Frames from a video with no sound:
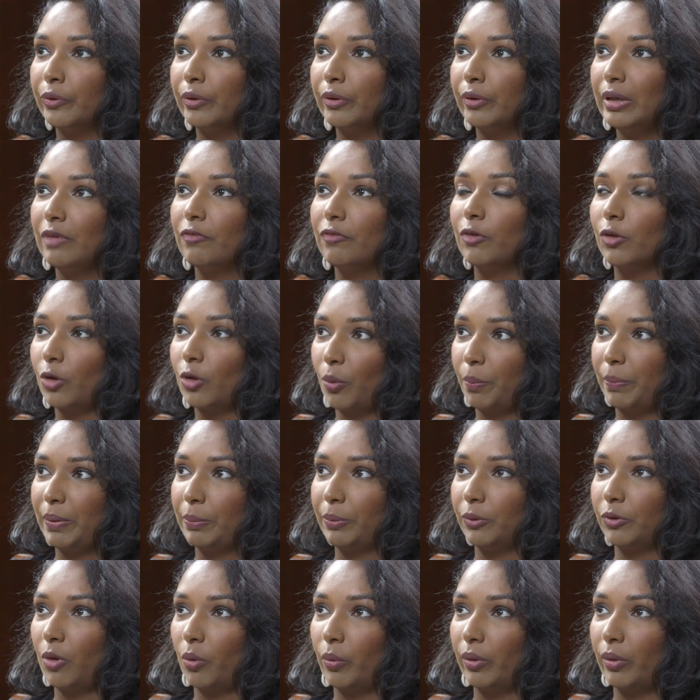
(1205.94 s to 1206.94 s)
even though
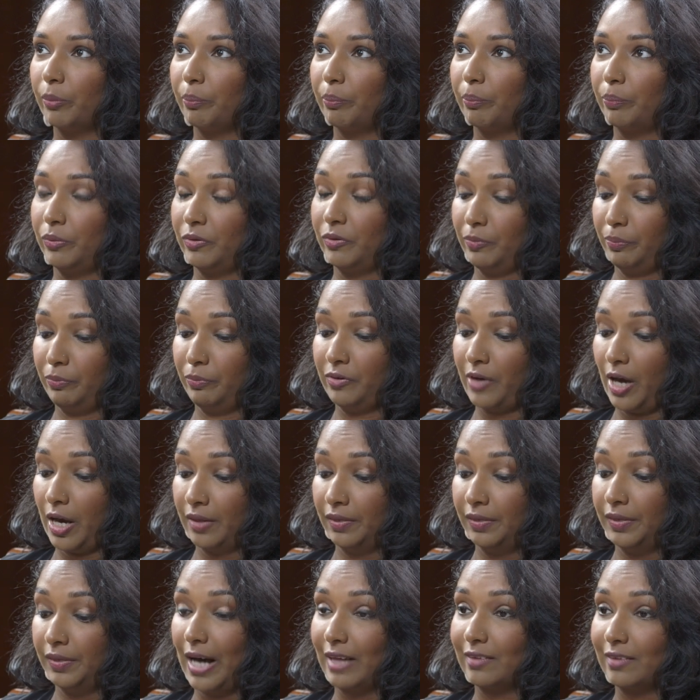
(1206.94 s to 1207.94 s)
people don't want to say
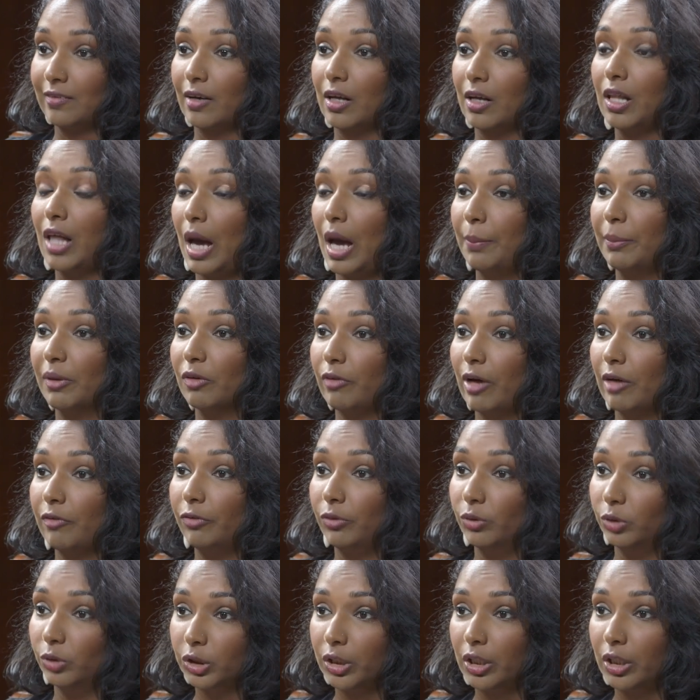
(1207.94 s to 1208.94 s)
that's a climate
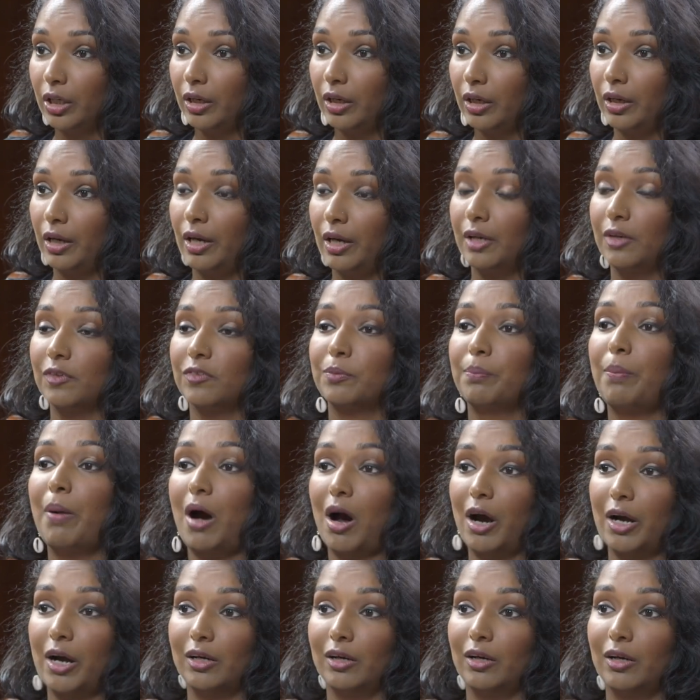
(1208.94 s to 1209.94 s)
refugee, it is
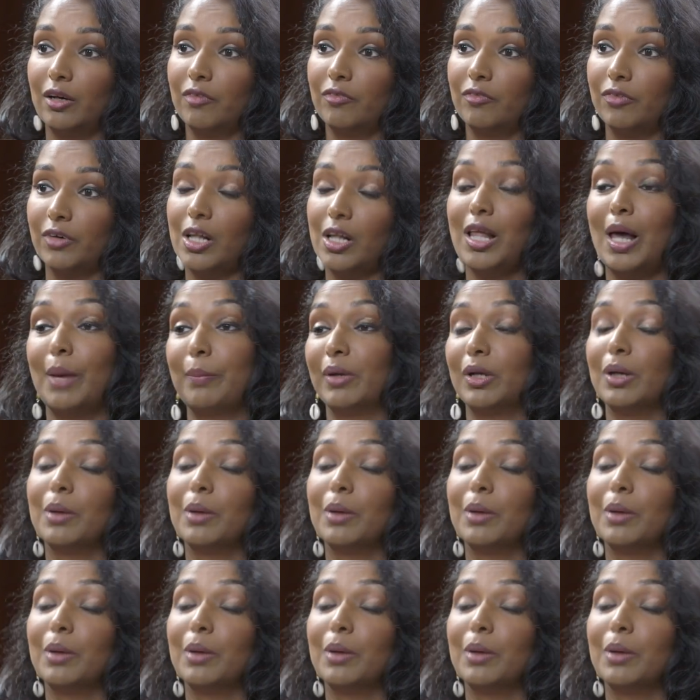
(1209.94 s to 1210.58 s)
part of a climate